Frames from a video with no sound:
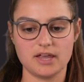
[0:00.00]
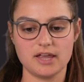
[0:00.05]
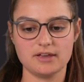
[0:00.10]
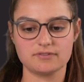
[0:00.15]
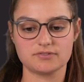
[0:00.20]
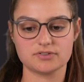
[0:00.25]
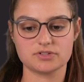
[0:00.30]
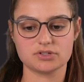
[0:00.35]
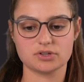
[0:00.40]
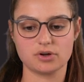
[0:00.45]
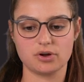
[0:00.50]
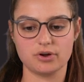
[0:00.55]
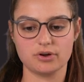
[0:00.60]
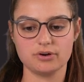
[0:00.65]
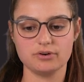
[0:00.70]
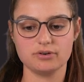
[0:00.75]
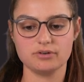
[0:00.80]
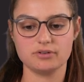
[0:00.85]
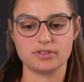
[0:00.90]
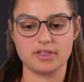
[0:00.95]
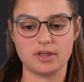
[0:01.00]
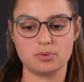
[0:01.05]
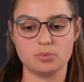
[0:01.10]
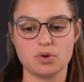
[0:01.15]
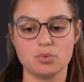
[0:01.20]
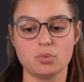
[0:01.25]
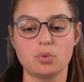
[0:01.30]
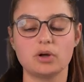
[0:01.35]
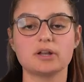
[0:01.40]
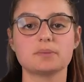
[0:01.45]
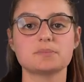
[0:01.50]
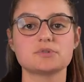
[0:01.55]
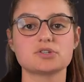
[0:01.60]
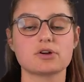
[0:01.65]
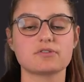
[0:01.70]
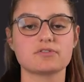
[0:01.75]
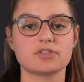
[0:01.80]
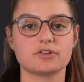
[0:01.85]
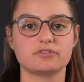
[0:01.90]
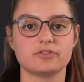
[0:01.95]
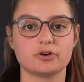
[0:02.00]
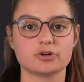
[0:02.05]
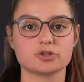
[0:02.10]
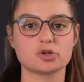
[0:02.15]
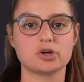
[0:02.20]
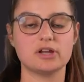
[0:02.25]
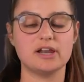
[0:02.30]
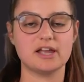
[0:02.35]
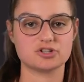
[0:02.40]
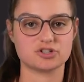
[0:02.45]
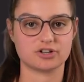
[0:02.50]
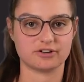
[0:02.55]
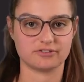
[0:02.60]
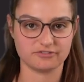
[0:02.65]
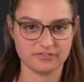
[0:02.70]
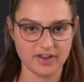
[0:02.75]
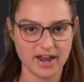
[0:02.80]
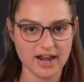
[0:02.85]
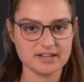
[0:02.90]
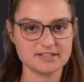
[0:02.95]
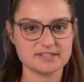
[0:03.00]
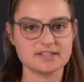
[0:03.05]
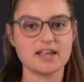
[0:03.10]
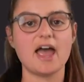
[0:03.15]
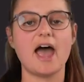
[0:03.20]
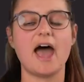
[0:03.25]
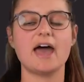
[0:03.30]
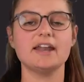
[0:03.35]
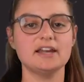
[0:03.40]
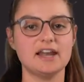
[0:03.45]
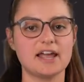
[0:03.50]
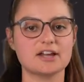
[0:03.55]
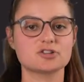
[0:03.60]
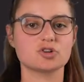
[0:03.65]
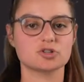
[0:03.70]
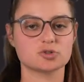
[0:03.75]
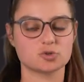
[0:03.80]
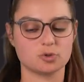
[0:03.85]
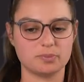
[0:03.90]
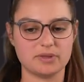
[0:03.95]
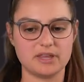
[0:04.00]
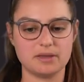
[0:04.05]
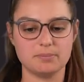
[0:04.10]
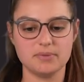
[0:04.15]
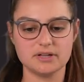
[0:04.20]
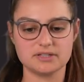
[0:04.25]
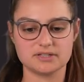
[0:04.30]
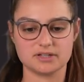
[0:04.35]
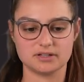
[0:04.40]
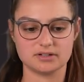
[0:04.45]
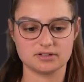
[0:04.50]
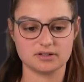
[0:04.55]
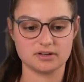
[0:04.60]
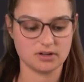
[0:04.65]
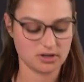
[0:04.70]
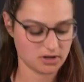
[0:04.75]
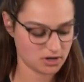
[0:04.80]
If so, then we will observe the photoelectric effect and electrons will be emitted.